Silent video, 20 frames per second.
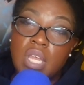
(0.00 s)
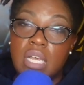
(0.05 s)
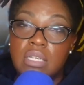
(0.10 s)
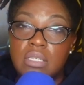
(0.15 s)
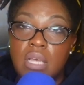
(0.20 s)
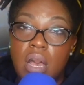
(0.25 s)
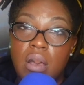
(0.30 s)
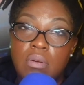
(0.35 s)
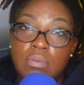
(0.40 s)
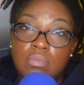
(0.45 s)

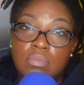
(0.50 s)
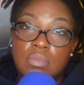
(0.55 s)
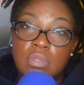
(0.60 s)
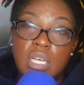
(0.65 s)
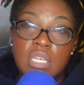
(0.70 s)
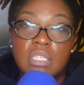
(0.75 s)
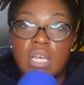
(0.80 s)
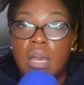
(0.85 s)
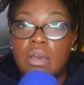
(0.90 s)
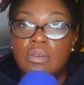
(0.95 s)
That's all.
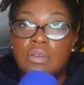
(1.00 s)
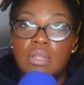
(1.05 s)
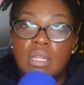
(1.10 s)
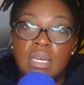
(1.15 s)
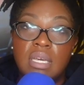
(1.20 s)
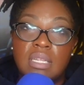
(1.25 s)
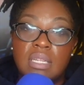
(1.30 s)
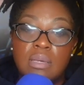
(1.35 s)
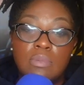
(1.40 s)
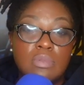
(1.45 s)
That's all you
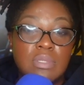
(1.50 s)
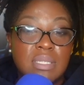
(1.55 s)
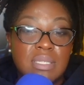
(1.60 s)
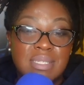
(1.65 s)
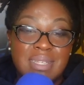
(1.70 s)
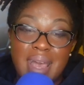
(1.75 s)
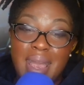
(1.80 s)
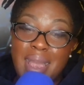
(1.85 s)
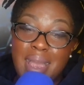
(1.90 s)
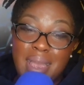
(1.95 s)
did. He was the
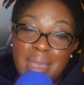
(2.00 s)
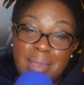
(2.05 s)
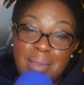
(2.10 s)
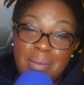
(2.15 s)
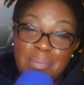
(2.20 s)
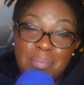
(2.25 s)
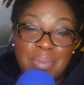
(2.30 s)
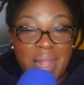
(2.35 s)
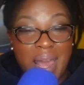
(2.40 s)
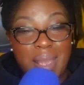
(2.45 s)

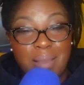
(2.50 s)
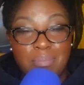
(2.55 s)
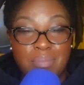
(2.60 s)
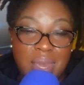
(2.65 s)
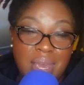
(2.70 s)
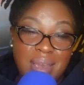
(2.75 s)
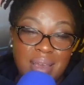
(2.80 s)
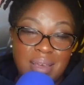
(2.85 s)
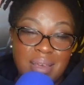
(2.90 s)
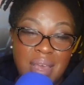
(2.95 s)
same black
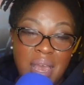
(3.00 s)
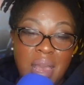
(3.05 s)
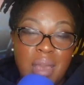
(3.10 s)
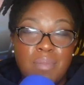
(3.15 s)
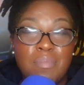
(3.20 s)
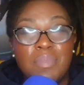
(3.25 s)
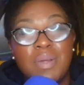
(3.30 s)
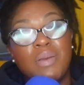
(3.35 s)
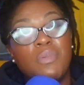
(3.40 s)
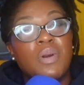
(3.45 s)
man,
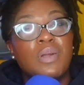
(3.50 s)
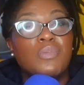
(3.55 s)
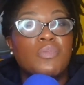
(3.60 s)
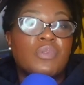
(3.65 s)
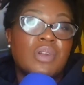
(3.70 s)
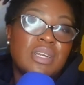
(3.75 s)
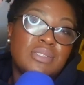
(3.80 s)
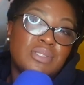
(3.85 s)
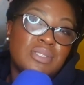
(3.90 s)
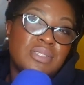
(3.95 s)
but he
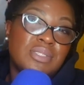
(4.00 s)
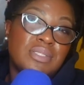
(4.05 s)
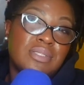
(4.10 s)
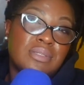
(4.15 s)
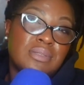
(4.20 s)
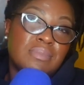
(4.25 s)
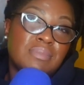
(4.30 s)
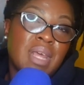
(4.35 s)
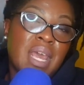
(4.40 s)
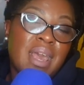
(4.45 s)
wasn't
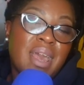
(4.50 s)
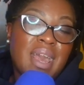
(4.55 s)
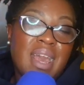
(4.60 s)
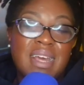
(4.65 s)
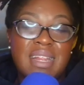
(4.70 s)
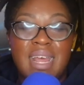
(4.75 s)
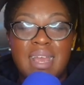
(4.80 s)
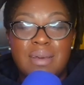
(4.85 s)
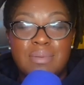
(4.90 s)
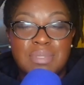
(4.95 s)
rich,
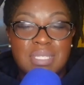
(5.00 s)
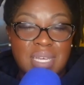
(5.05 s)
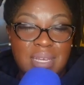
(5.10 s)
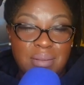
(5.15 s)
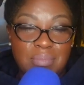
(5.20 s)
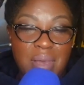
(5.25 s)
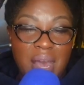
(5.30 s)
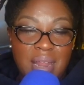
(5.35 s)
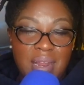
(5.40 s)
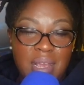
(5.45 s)
and they
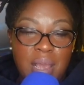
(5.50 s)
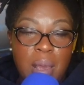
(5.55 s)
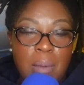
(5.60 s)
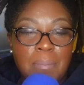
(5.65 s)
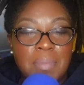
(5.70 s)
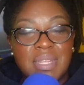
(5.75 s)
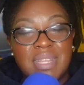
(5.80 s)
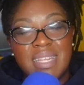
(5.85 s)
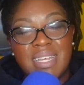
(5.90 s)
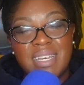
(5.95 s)
upset about it.
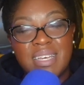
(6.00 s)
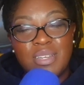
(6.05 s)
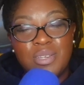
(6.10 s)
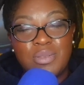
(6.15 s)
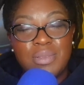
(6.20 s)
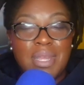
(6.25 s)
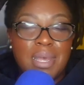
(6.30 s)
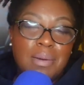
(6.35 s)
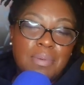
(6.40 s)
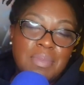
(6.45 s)
But
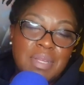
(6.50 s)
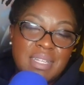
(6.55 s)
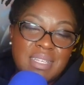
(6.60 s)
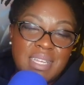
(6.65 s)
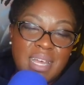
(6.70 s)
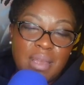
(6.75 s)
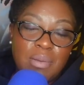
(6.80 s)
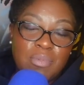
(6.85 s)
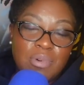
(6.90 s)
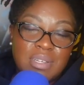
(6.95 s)
then they'll be the
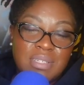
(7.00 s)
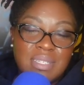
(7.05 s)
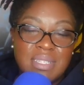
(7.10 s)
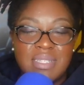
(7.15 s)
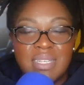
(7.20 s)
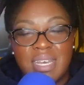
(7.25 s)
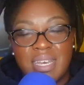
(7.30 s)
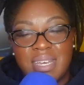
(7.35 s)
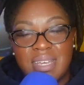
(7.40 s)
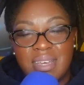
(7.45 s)
same ones
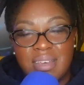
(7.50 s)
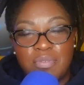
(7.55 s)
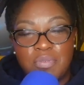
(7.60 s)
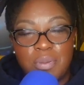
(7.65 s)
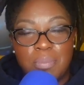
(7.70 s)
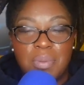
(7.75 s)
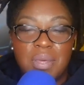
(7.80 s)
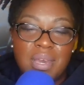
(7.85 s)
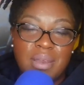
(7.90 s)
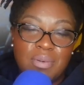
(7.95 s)
that tell you if
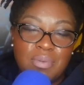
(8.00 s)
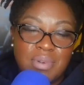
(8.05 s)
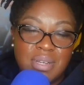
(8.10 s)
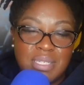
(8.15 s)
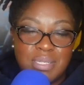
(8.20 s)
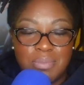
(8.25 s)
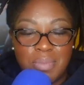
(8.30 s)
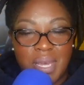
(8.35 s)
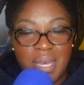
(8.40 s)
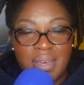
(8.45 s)
you pick a
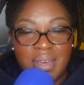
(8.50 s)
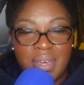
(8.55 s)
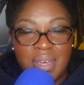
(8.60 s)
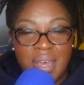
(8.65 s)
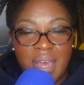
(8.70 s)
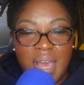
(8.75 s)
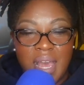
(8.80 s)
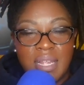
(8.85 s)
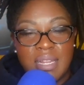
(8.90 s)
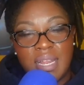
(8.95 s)
rich man
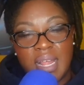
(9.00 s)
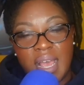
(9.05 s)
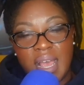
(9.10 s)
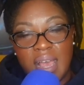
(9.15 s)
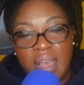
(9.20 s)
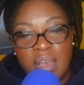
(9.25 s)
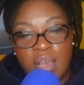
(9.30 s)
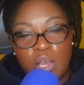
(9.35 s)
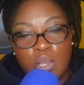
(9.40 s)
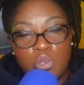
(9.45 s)

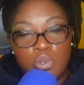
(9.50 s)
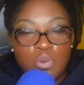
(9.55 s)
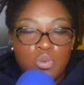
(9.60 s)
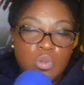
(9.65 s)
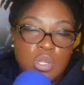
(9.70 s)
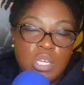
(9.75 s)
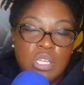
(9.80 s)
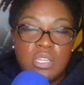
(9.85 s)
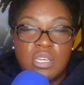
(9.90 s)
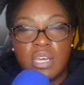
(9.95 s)
that
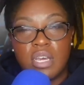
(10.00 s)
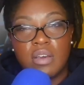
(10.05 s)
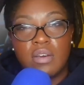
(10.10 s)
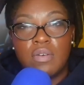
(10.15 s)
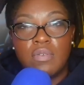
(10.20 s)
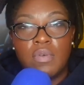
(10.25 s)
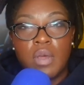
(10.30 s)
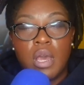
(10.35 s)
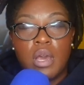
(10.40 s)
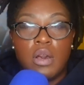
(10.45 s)
you need to
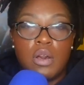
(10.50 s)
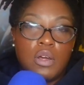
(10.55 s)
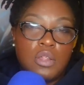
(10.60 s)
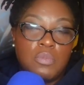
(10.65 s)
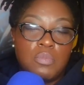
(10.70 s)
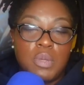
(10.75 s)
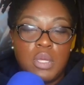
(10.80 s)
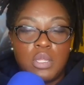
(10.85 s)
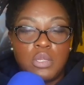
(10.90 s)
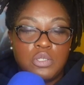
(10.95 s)
give
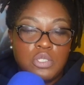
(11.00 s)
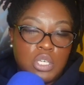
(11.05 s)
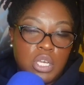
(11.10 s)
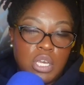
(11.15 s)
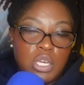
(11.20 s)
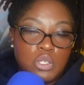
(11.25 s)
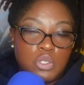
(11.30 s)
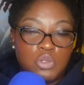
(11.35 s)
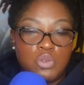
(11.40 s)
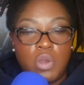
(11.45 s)
other men a
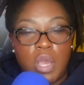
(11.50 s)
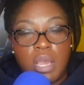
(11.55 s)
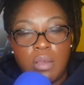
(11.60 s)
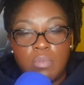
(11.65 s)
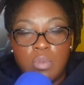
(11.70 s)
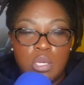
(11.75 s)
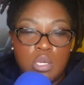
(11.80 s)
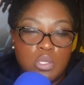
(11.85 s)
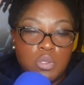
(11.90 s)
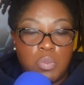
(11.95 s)
chance. You
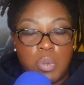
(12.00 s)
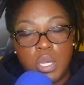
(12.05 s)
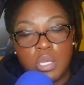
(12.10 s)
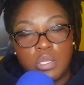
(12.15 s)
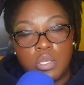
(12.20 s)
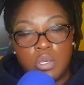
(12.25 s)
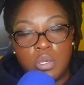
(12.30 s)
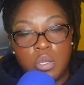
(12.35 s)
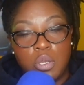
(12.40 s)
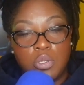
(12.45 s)
can't be
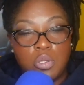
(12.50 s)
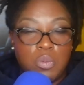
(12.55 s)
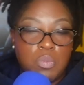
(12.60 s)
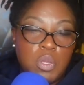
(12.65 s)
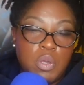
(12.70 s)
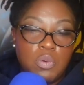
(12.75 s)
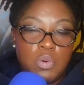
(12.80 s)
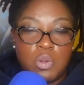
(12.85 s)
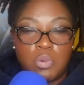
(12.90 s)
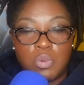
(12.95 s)
expecting to
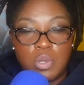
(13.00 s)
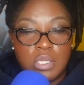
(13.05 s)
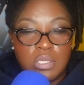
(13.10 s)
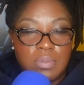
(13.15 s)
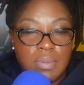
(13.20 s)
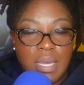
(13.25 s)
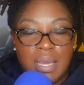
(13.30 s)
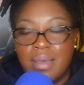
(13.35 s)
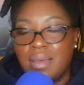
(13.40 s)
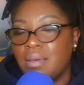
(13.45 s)
be with a
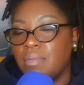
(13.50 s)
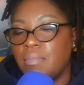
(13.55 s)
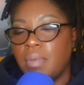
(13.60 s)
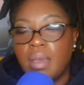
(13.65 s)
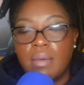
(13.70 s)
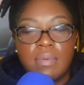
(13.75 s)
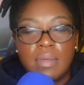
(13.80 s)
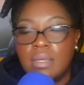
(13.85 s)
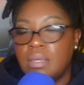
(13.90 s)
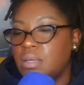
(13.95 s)
rich man,
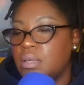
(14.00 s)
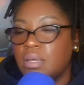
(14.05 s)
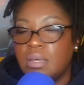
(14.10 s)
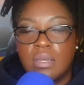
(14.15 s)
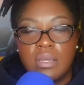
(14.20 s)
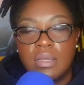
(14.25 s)
baby.